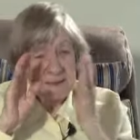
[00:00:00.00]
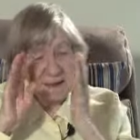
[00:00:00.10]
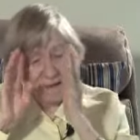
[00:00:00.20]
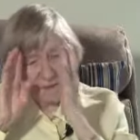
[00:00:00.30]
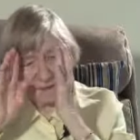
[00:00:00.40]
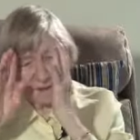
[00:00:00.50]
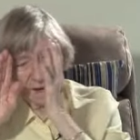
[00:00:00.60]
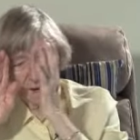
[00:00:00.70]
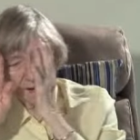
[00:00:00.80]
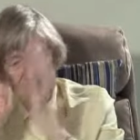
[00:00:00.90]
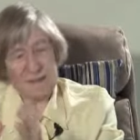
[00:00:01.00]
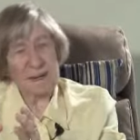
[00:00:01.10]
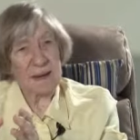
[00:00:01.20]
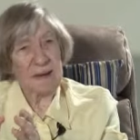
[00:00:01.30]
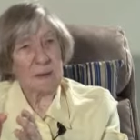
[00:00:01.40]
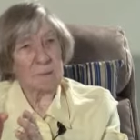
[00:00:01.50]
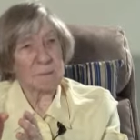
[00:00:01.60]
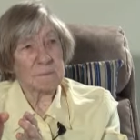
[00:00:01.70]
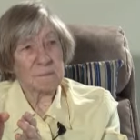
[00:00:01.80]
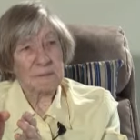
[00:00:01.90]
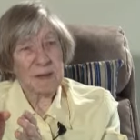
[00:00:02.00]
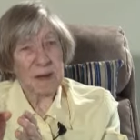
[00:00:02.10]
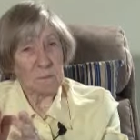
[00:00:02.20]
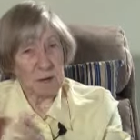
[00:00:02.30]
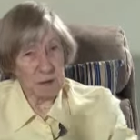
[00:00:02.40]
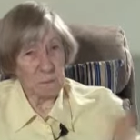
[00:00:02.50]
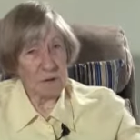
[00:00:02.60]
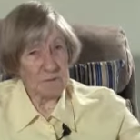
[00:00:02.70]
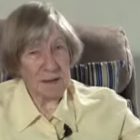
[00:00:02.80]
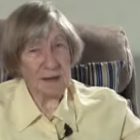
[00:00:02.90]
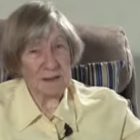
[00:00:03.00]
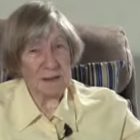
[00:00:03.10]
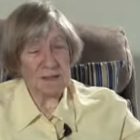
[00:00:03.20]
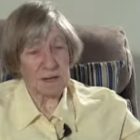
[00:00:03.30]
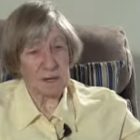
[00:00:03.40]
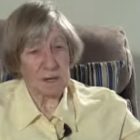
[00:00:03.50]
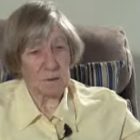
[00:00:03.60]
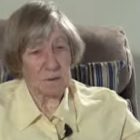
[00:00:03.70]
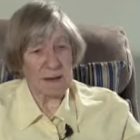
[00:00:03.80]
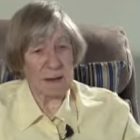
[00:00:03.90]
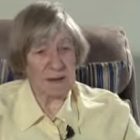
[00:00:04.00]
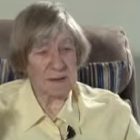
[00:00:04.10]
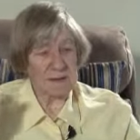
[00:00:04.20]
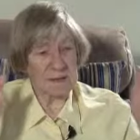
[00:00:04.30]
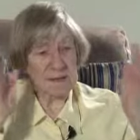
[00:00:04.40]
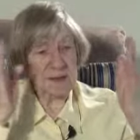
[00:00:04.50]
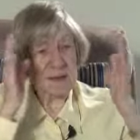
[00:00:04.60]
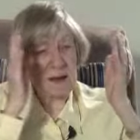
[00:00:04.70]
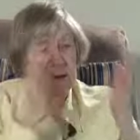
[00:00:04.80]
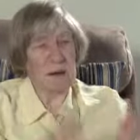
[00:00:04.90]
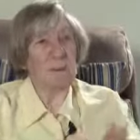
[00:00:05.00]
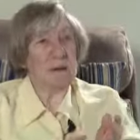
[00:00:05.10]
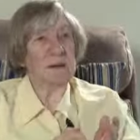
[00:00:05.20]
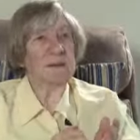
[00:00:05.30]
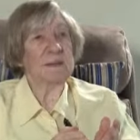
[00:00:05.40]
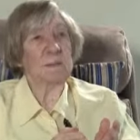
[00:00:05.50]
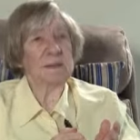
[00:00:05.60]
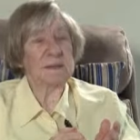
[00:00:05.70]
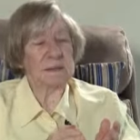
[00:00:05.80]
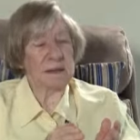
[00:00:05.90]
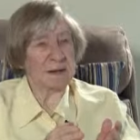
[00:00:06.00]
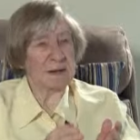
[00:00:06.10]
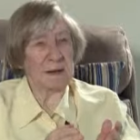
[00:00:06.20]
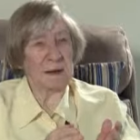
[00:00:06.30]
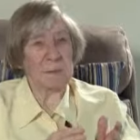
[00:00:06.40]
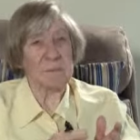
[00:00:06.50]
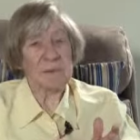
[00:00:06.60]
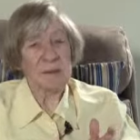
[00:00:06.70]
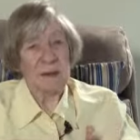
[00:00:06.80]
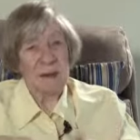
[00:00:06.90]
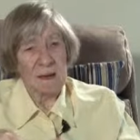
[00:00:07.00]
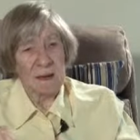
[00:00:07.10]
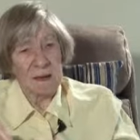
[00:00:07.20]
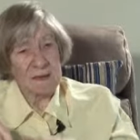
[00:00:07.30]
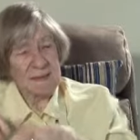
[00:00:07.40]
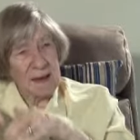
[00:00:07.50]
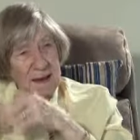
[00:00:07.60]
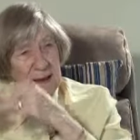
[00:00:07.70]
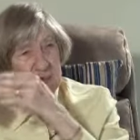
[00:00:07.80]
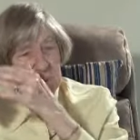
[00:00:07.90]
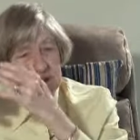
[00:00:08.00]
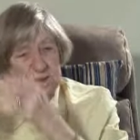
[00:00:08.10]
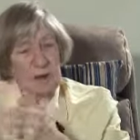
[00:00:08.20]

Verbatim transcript: Then you say, I'll sing a hymn. And we've done this to the congregations and said, okay, we're going to sing a psalm. And then we